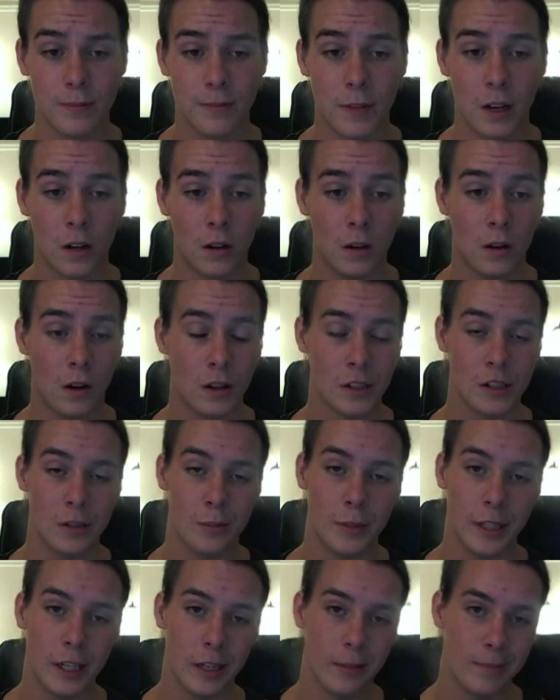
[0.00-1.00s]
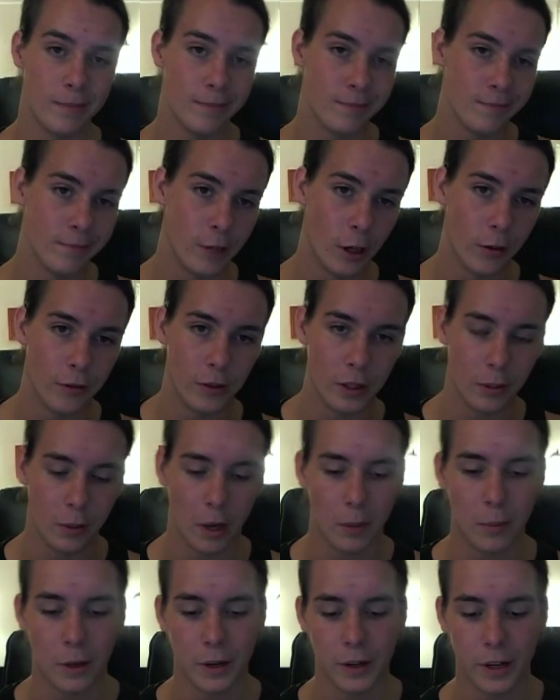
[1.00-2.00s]
that'll also be up hopefully by
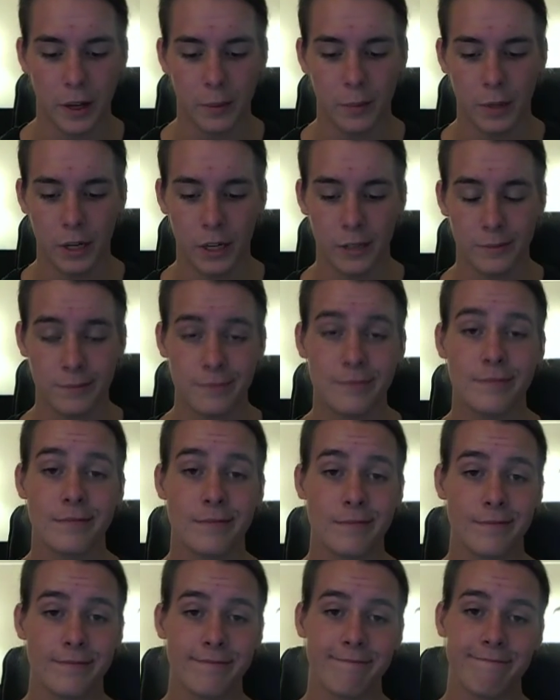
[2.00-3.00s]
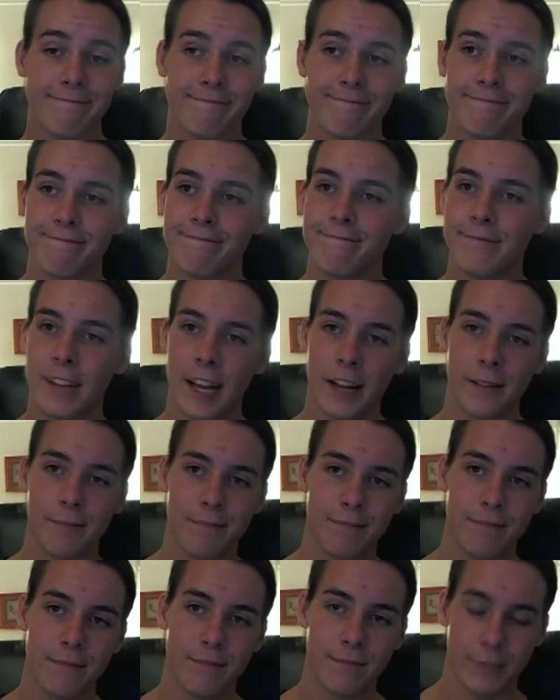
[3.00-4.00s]
Monday. But again,
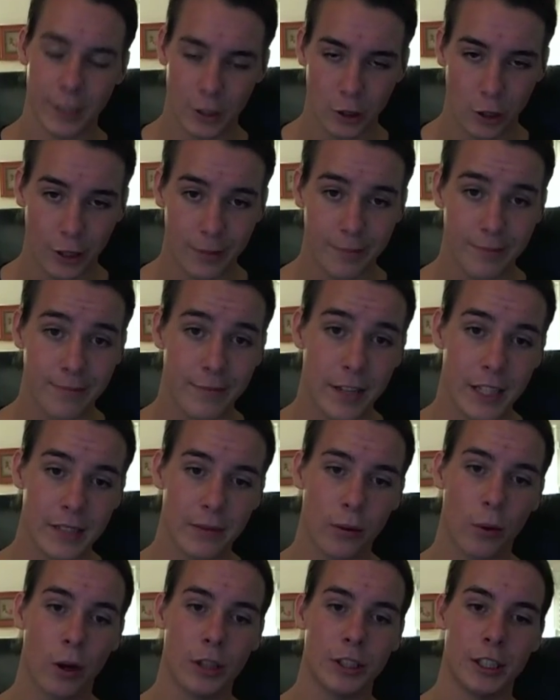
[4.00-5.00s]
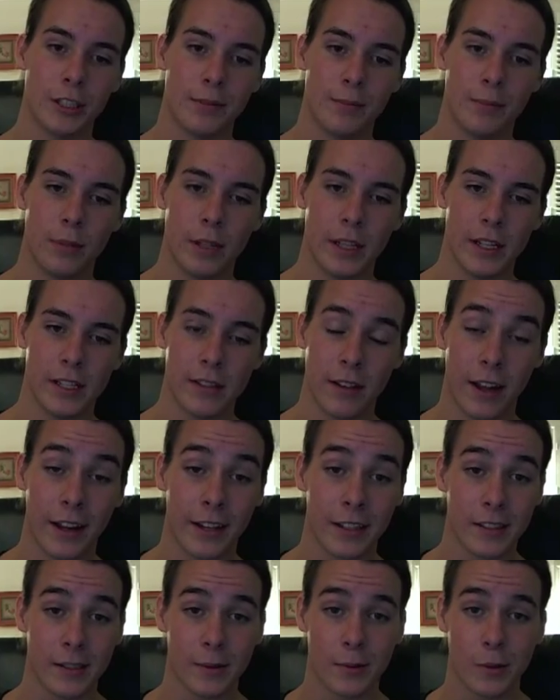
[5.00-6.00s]
enjoy. Thanks for watching. Please like
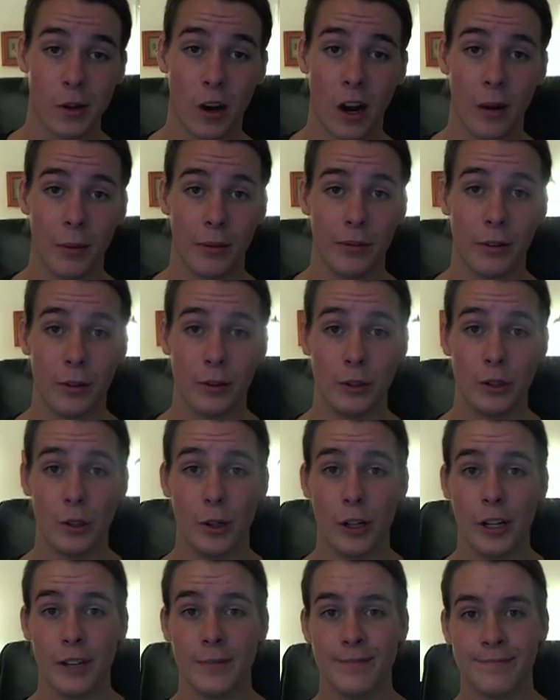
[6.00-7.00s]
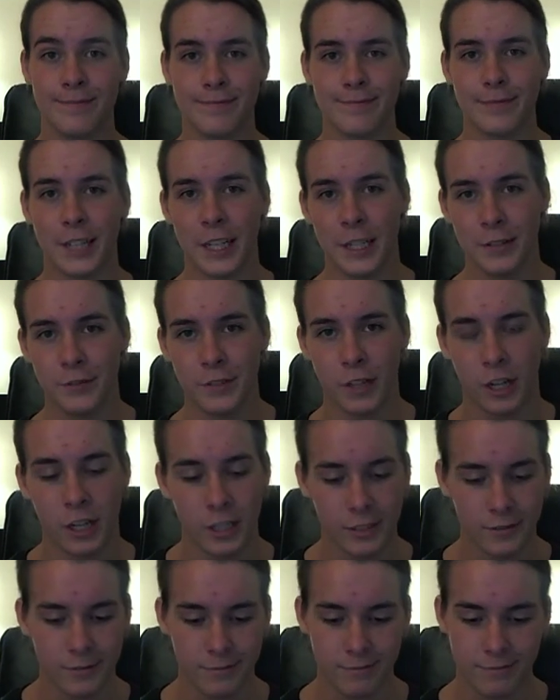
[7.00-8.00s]
and subscribe if you enjoyed, and if not,
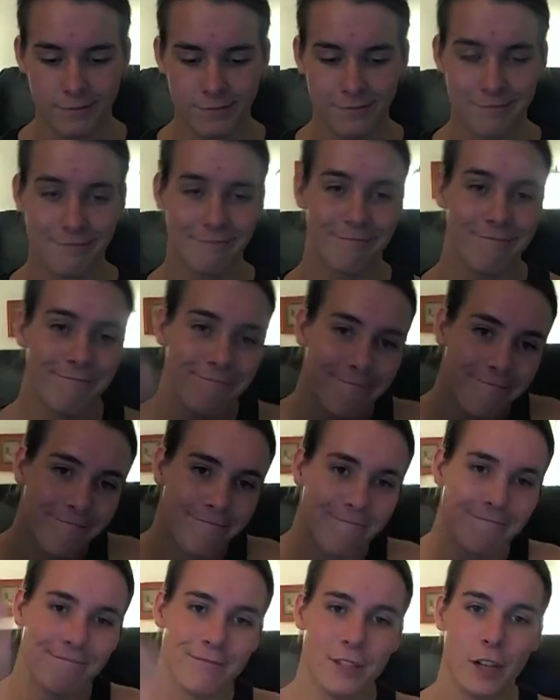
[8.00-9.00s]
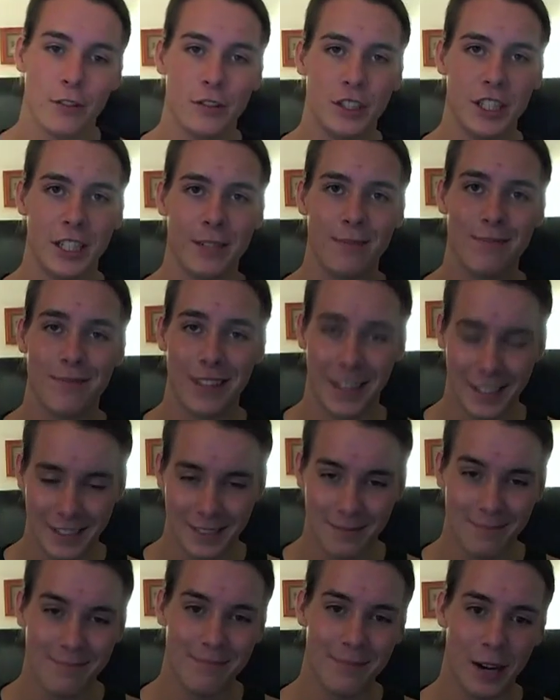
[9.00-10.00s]
tough shit. Thanks.
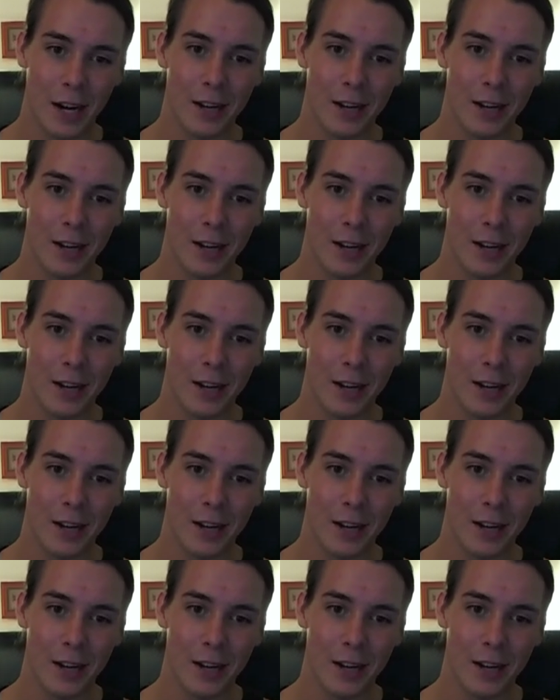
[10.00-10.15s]
Bye.